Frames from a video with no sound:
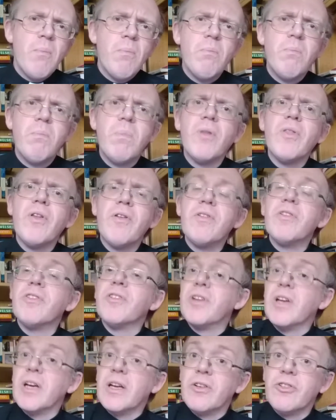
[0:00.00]
But there is a
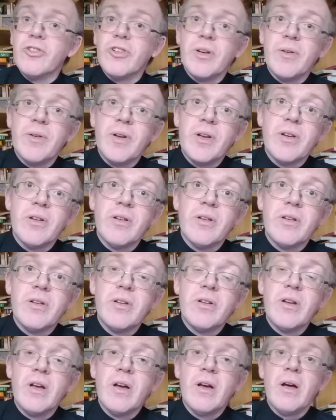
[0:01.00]
danger, and
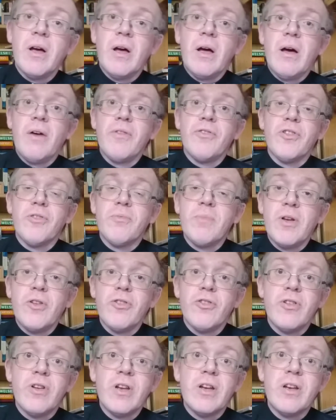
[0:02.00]
I've just
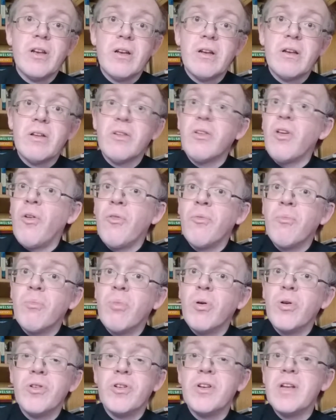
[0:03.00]
mentioned it and often
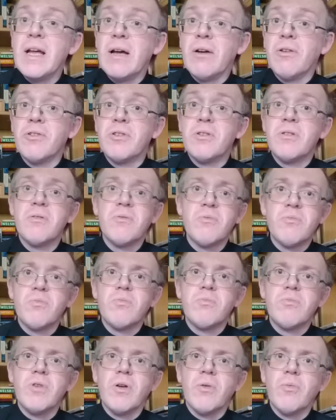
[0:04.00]
pointed out.
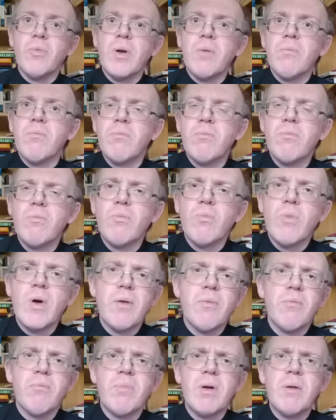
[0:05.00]

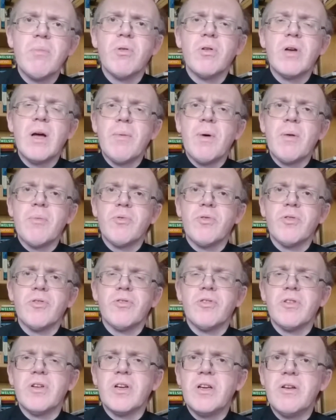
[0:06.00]
When people come up to
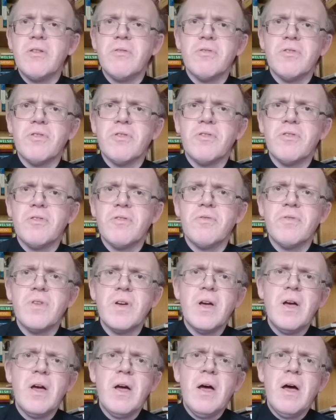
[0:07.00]
us and accuse us
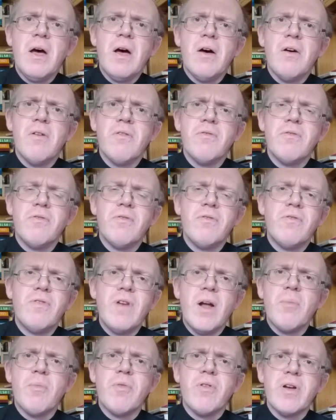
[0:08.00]
of
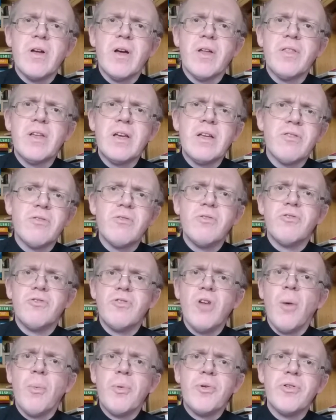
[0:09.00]
flummery, I think it's a good
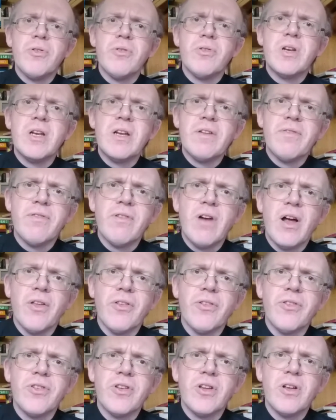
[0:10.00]
opportunity for
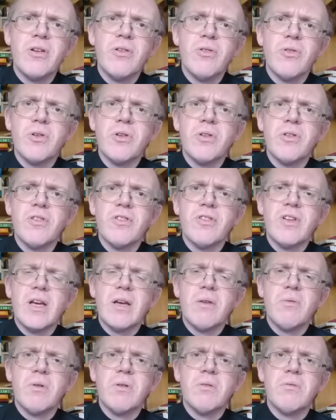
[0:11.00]
us to look
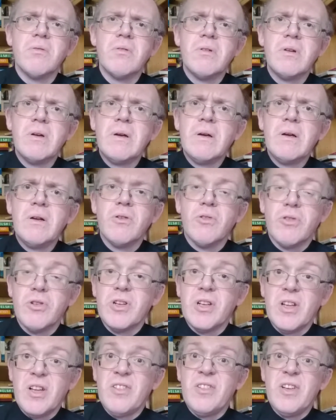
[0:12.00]
at
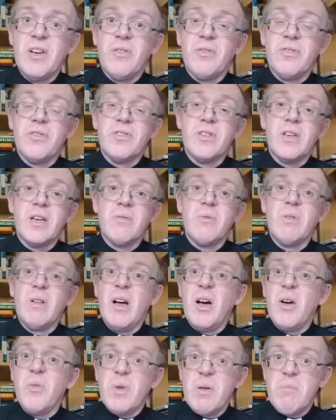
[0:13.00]
ourselves and say, well,
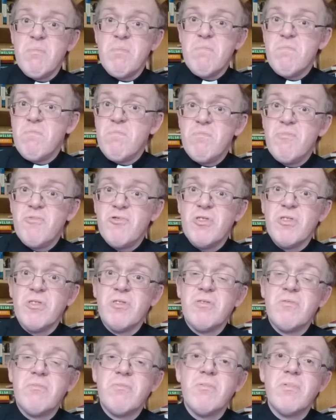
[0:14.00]
are we
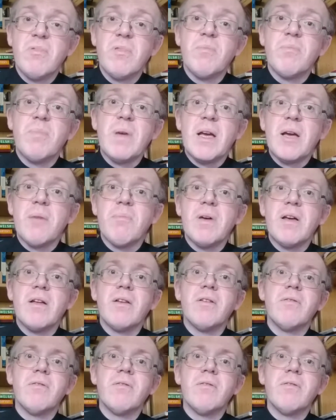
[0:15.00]
just being a bit